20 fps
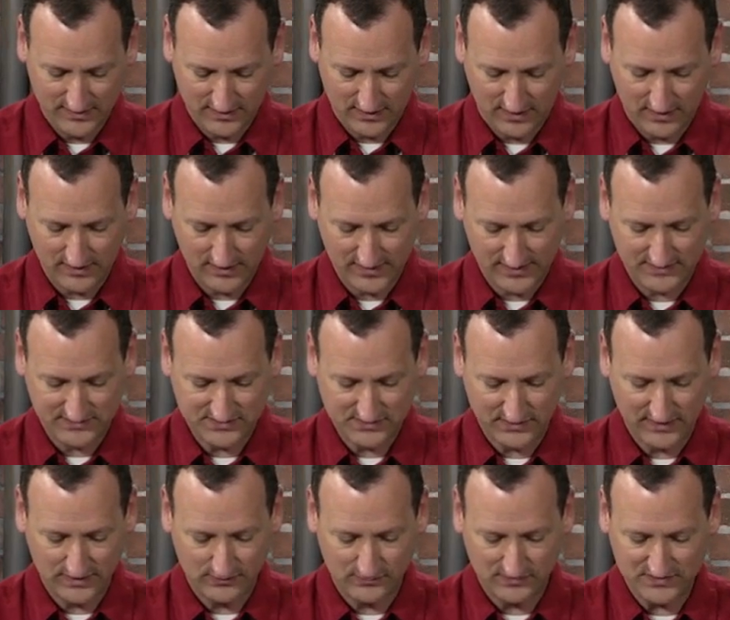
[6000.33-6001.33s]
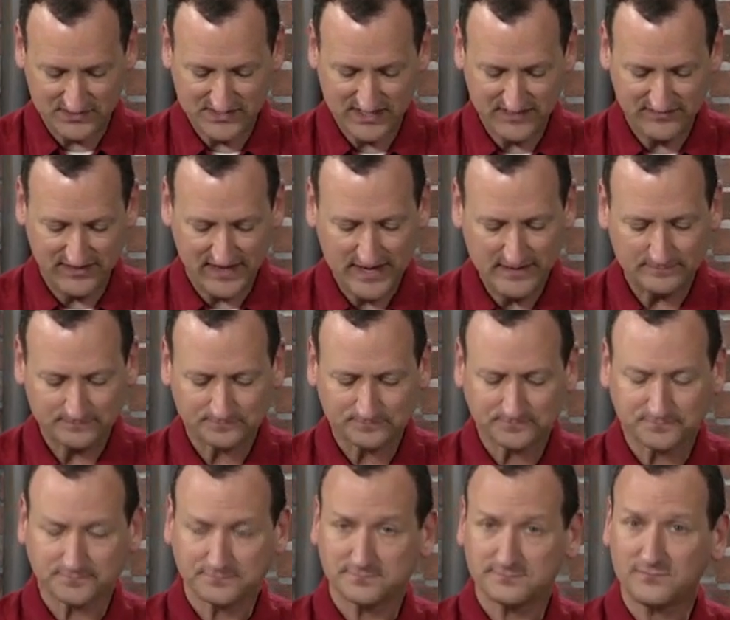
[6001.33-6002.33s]
All right, so I will save that.
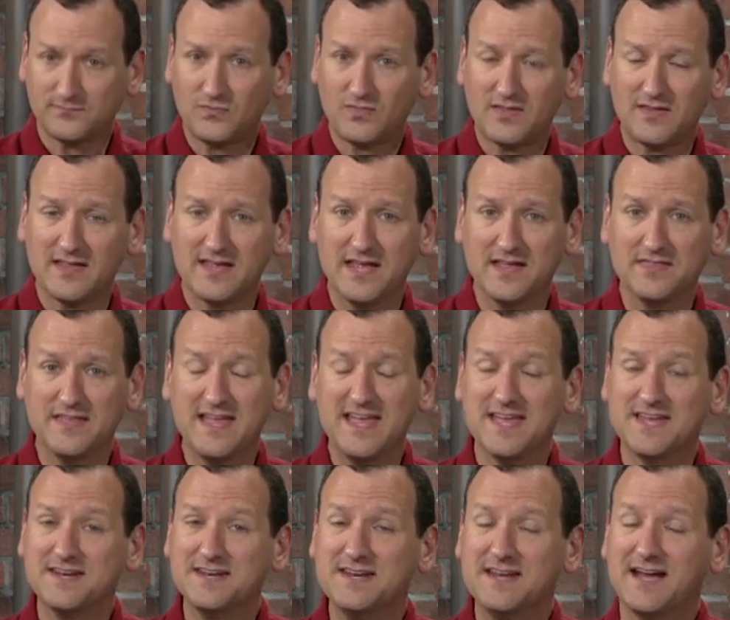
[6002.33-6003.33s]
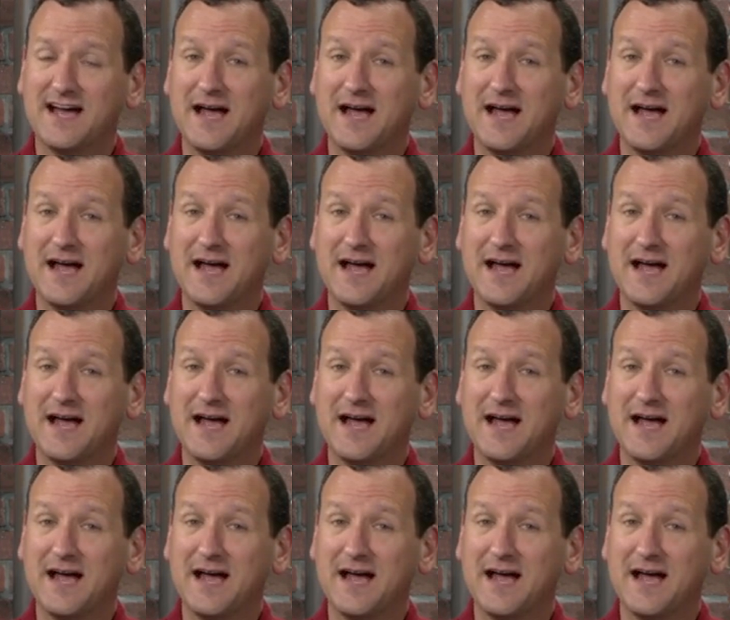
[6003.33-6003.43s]
And then